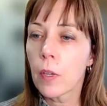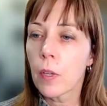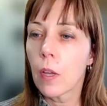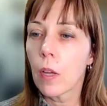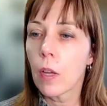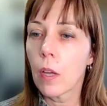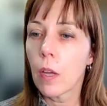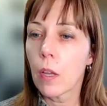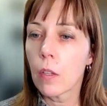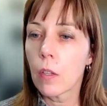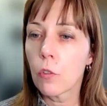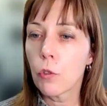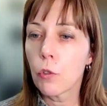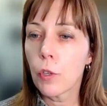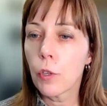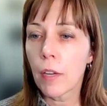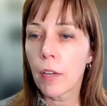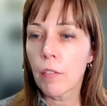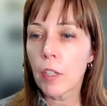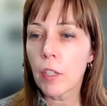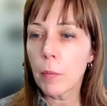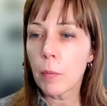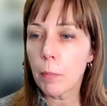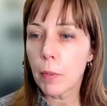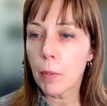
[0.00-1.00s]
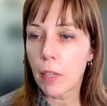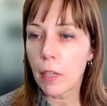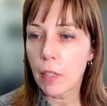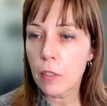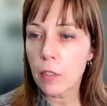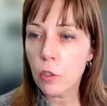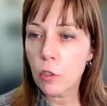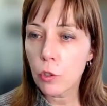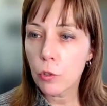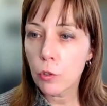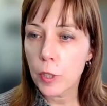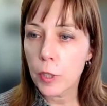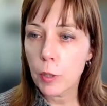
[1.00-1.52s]
And do you have any
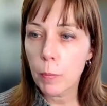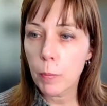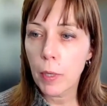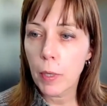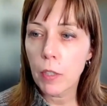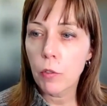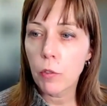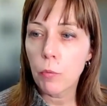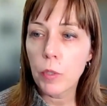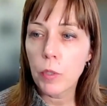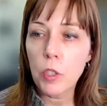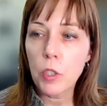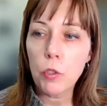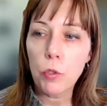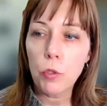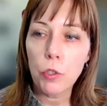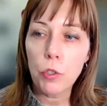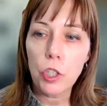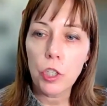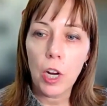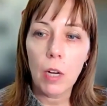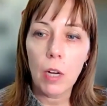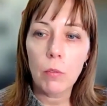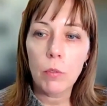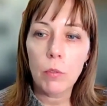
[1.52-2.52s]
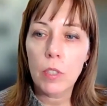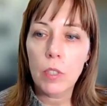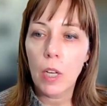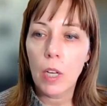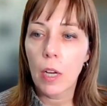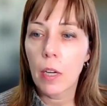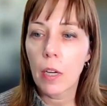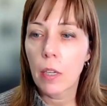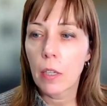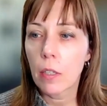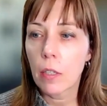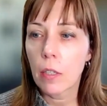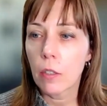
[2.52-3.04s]
plans to expand the research
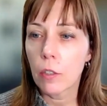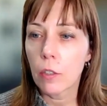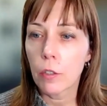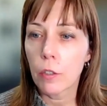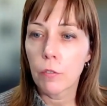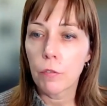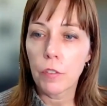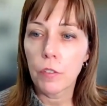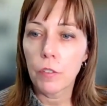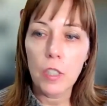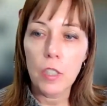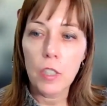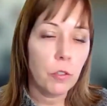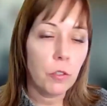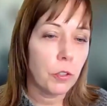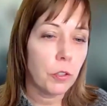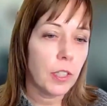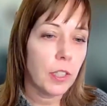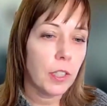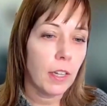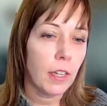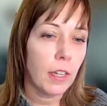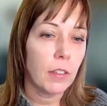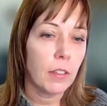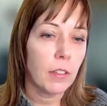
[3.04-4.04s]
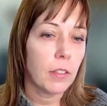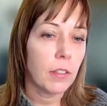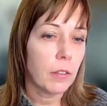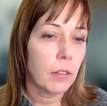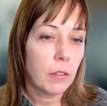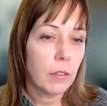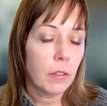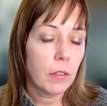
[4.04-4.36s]
outside of Eastern Canada?